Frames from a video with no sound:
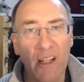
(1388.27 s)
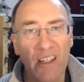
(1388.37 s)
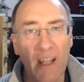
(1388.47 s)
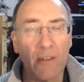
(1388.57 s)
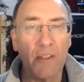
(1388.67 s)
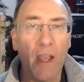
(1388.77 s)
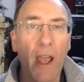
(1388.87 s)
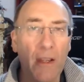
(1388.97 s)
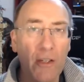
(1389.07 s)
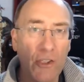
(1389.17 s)
dense
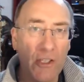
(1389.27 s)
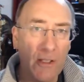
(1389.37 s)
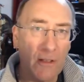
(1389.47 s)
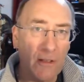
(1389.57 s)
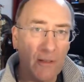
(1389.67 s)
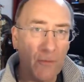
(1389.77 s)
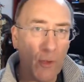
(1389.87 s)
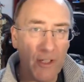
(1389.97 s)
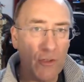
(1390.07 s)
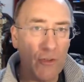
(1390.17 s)
energy.
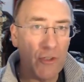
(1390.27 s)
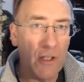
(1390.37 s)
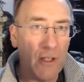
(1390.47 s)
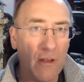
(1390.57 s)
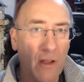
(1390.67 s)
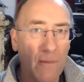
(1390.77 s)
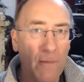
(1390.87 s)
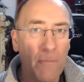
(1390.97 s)
Not interested in that.